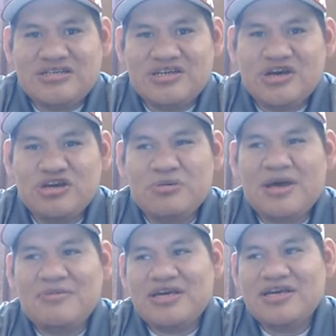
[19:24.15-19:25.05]
You
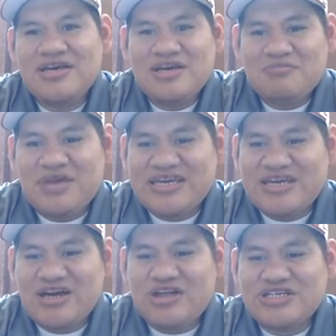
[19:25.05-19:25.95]
might be
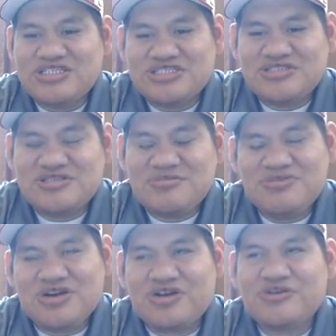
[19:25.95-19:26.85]
making all these
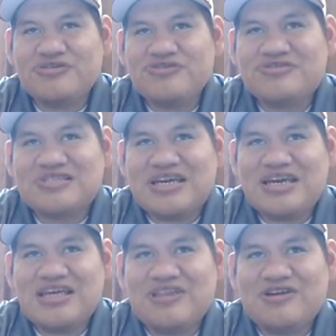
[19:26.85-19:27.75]
journals
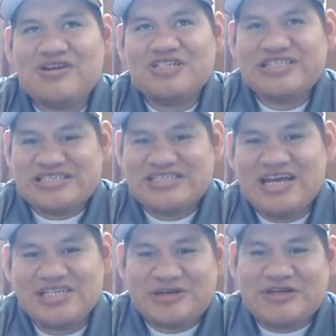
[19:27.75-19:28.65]
and they're just
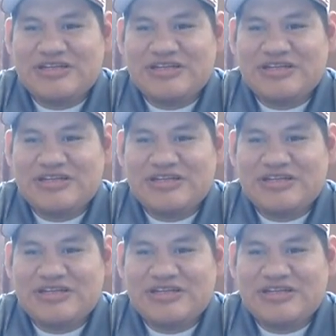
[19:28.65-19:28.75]
saturated.